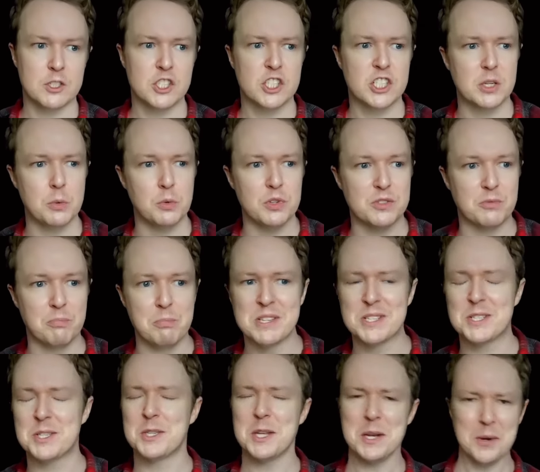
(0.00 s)
She was
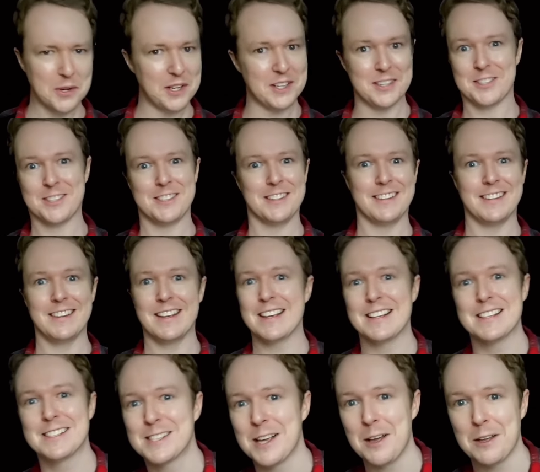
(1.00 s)
mysteriously
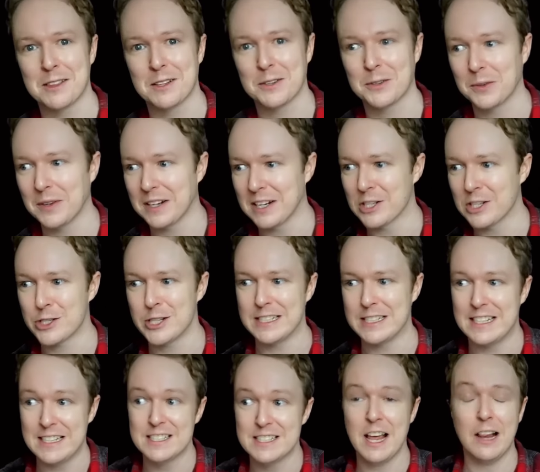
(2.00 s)
in South Korea. She
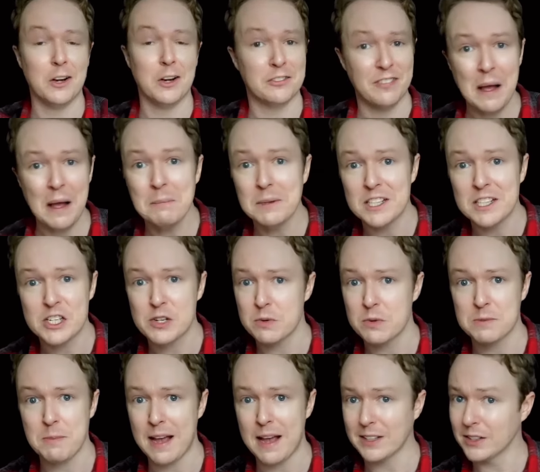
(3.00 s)
didn't tell her family she
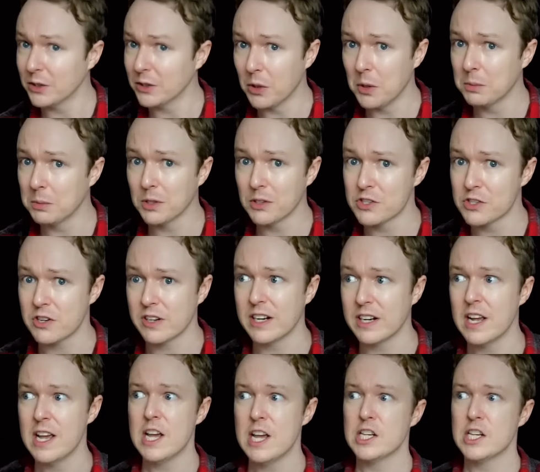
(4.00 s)
was back in her home country.